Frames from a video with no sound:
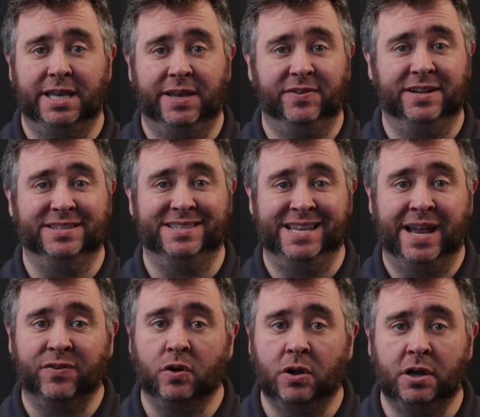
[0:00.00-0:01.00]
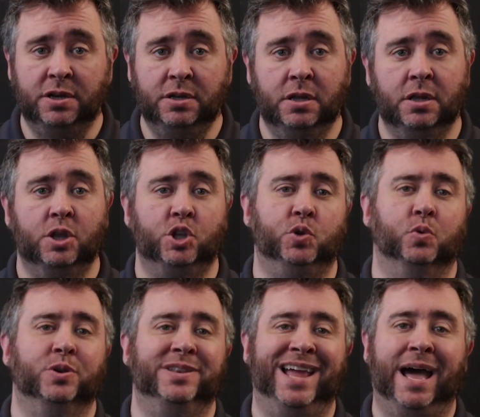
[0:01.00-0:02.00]
if it is never on, you
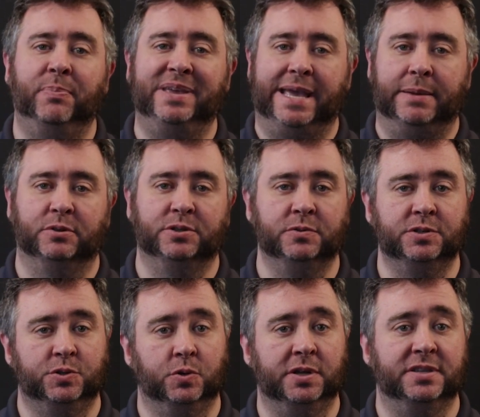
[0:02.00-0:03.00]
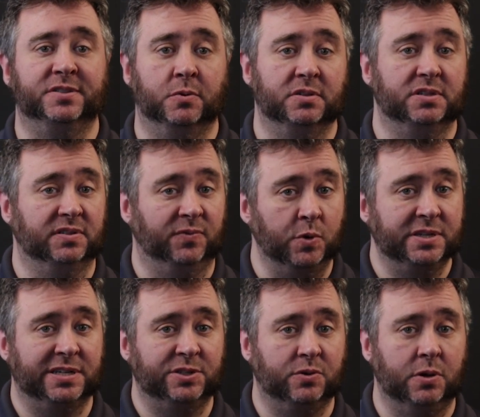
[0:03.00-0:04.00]
will not be able to enjoy Sonos'
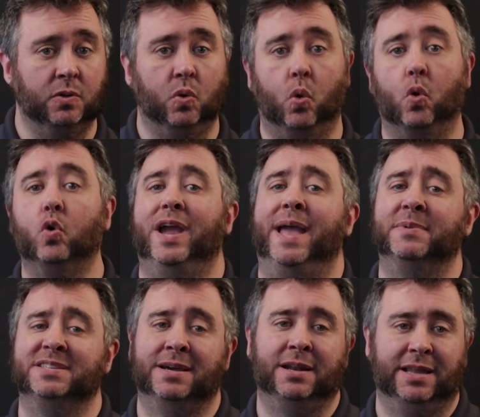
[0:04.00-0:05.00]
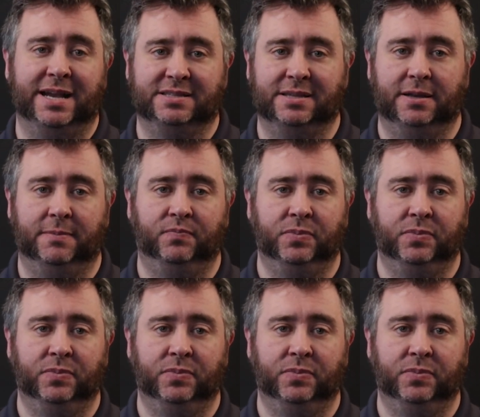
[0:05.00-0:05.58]
voice control or Amazon Alexa.